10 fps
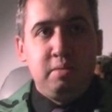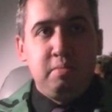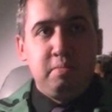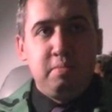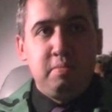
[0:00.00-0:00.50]

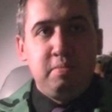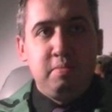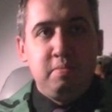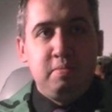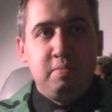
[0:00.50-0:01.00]

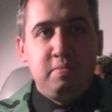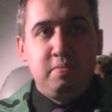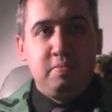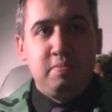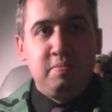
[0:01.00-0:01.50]

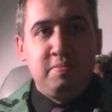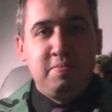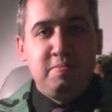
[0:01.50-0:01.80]
(no one is talking)